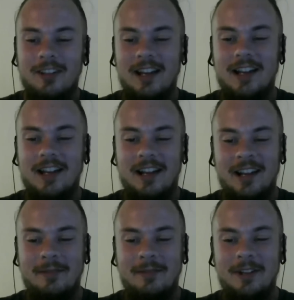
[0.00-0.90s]
like, I
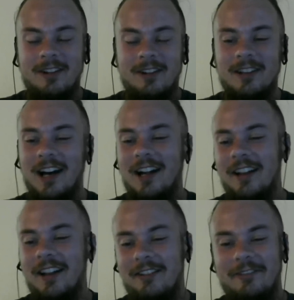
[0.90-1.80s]
am your
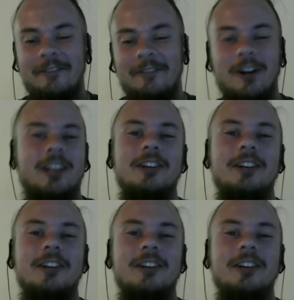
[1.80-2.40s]
god. Fuck you.